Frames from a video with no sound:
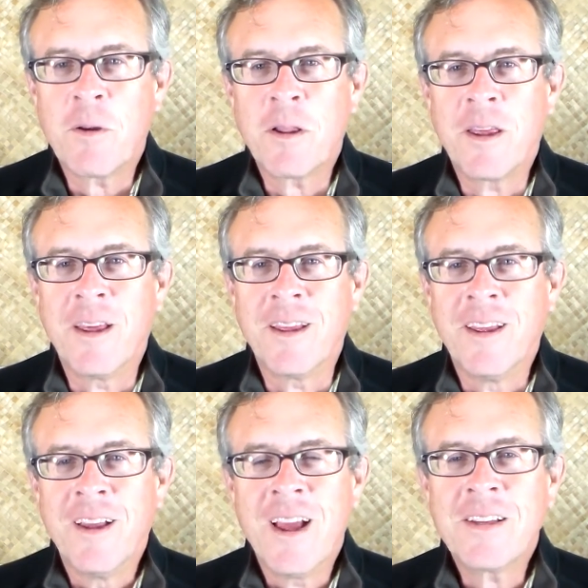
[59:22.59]
Really,
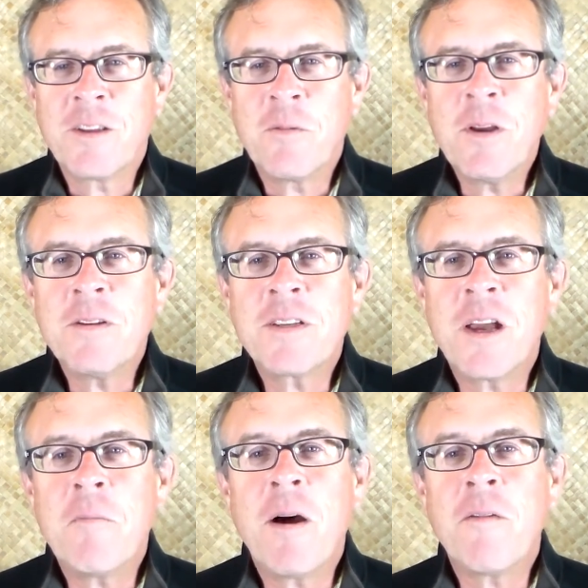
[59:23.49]
as the wheels
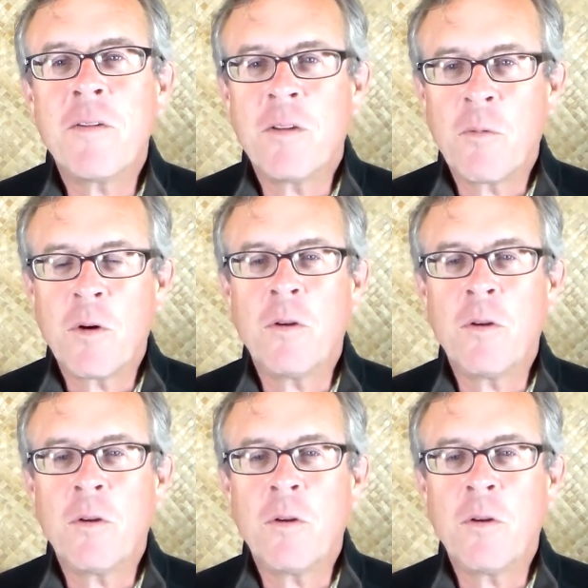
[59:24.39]
come off in the